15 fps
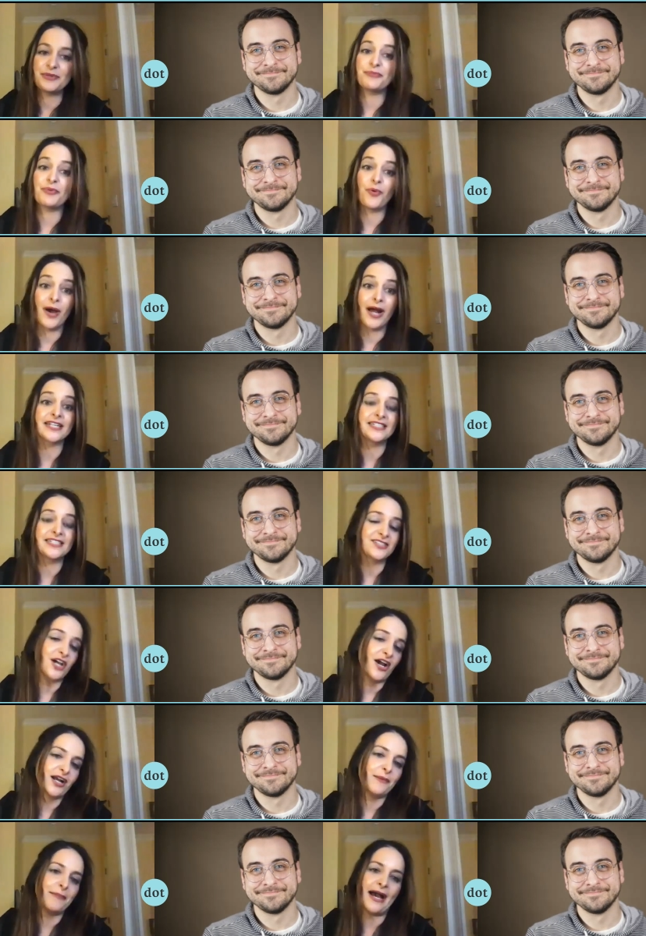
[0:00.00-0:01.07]
Speaker 1: people wanted to
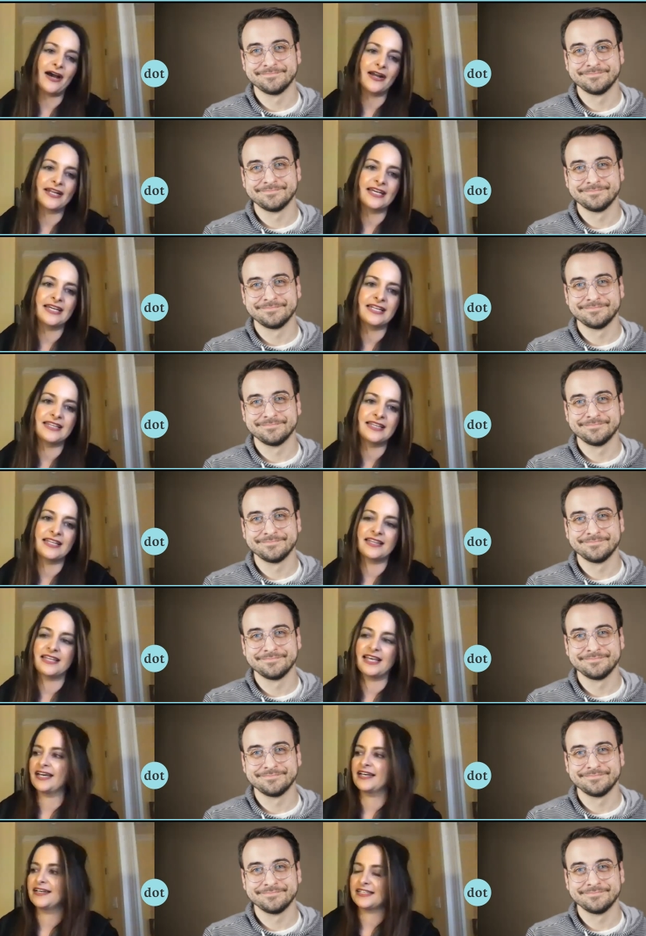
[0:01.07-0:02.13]
talk about it and then
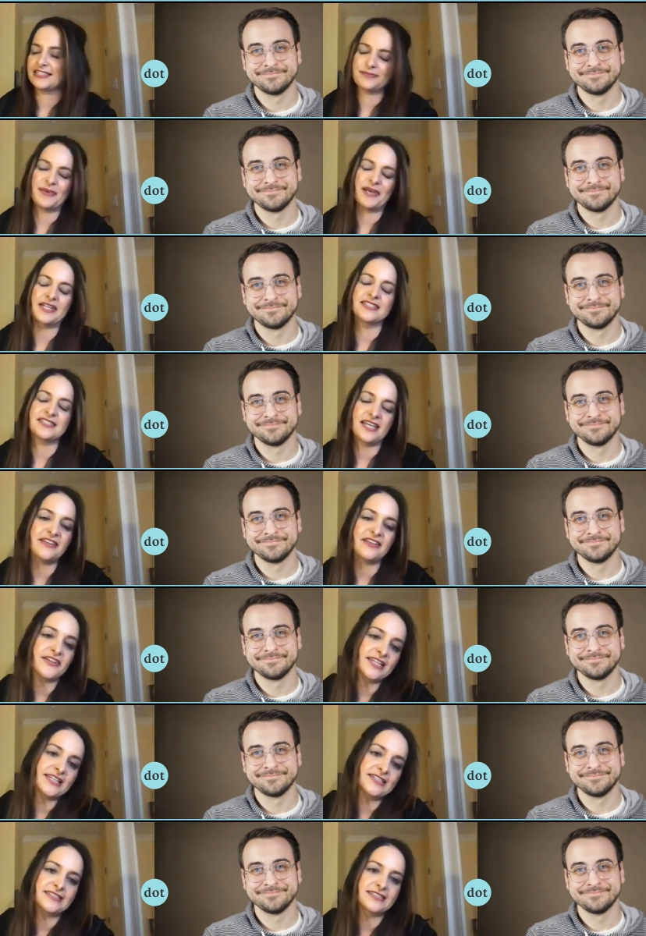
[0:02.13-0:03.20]
that expanded to other
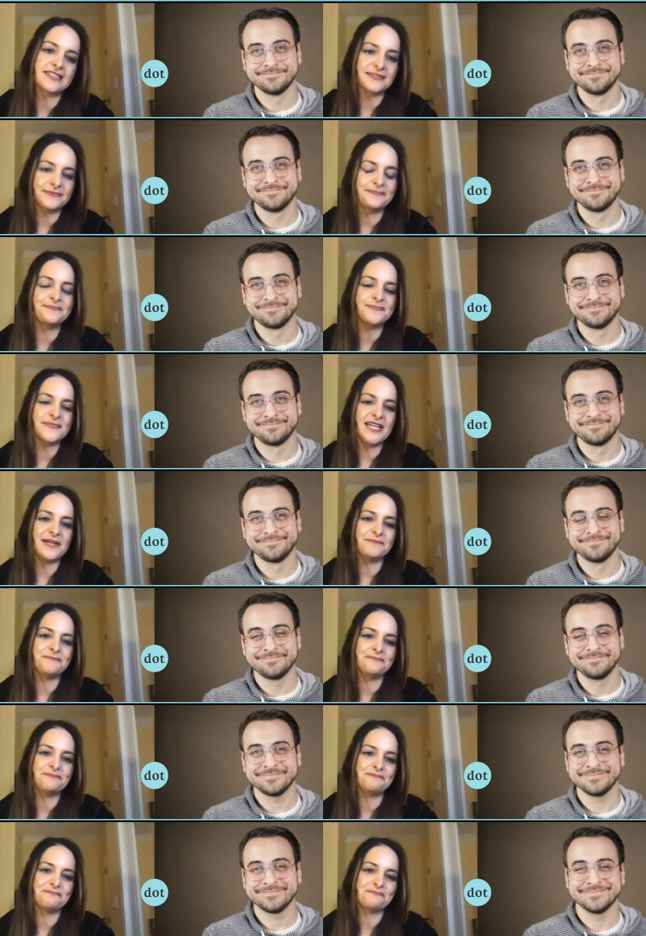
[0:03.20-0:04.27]
things. And yeah.
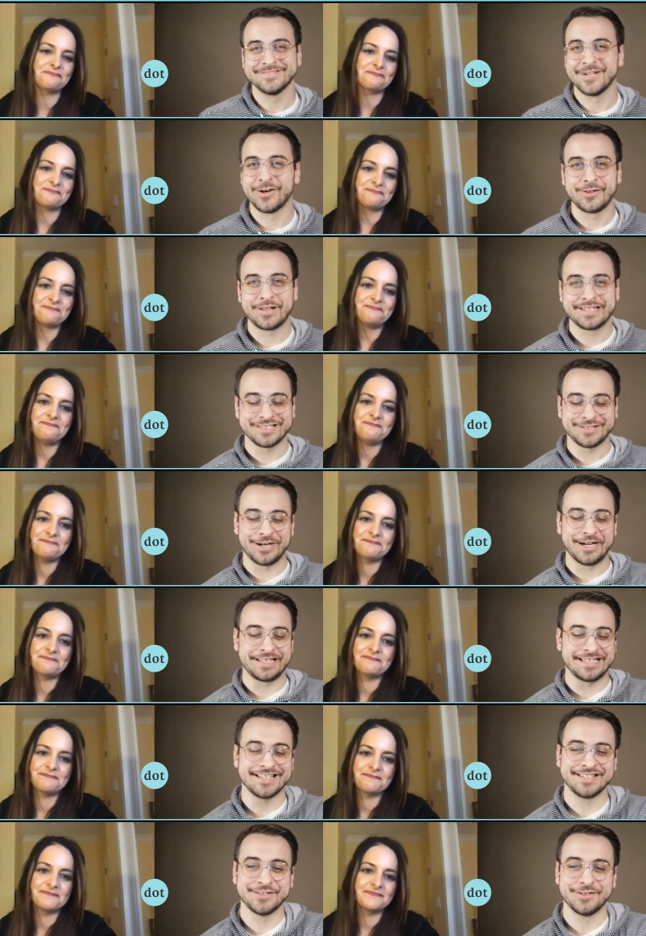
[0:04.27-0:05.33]
Speaker 2: No, that's
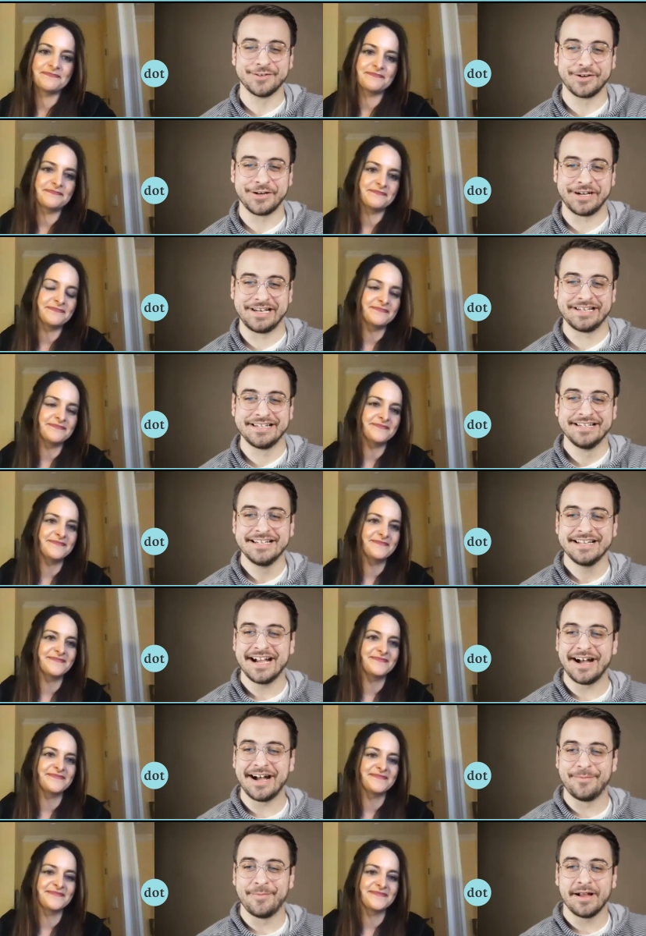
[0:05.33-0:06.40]
great. That's so good.
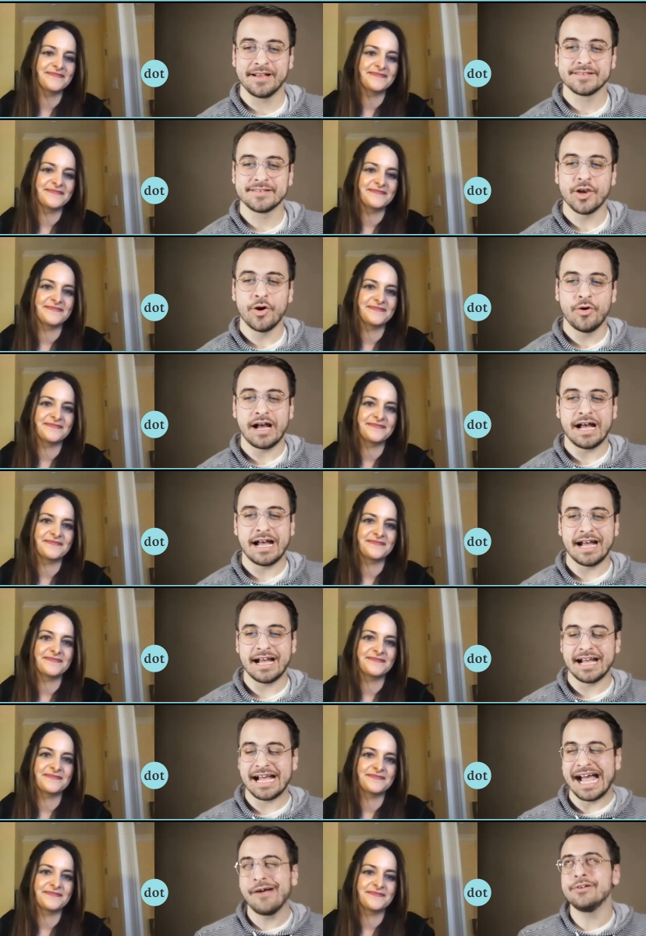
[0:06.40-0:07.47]
Um, so
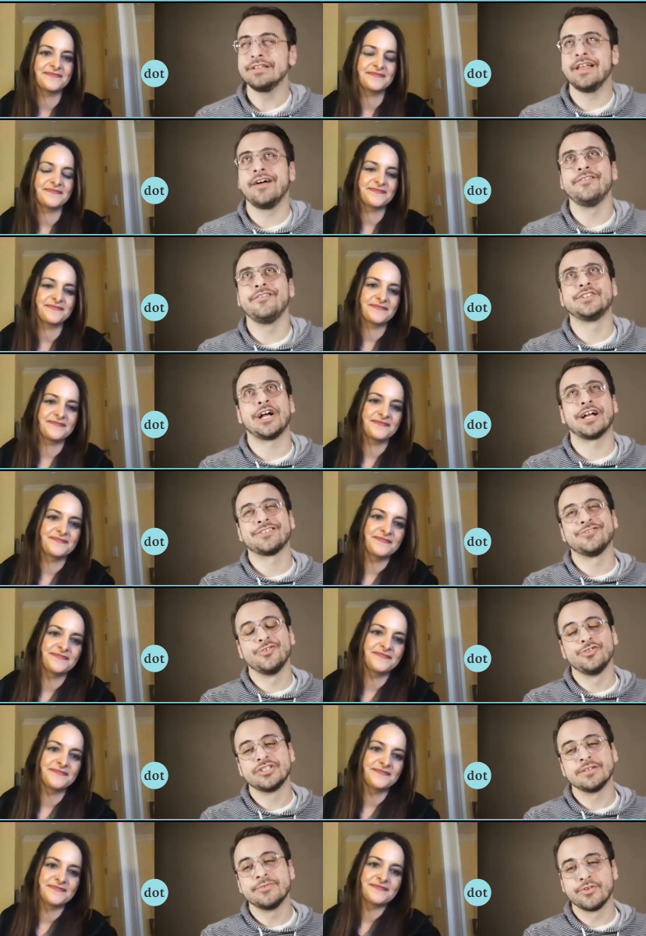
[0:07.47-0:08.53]
I would love to talk
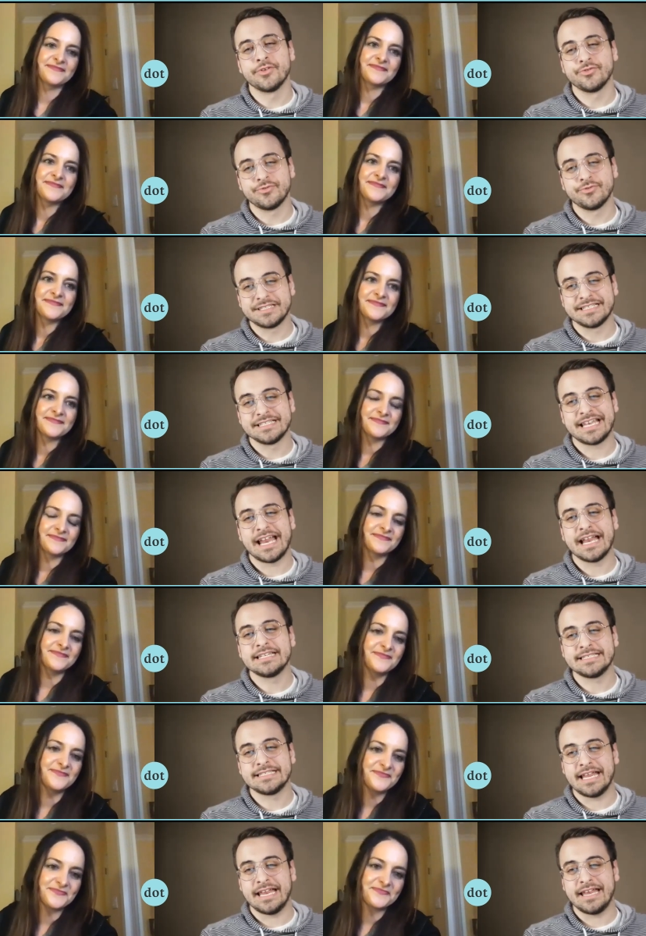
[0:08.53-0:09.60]
through some of those reasons that I
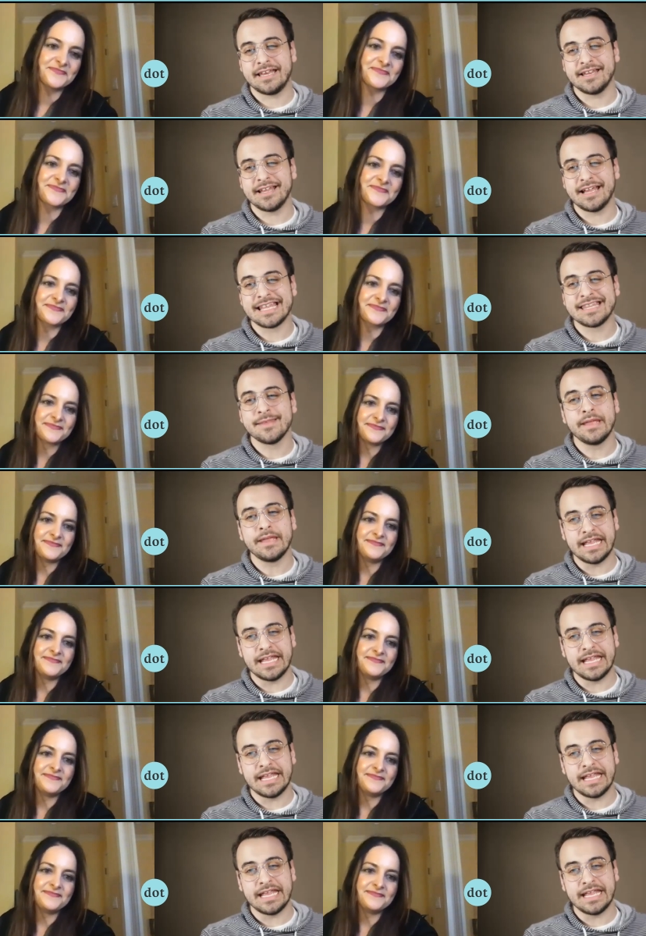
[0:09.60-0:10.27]
said at the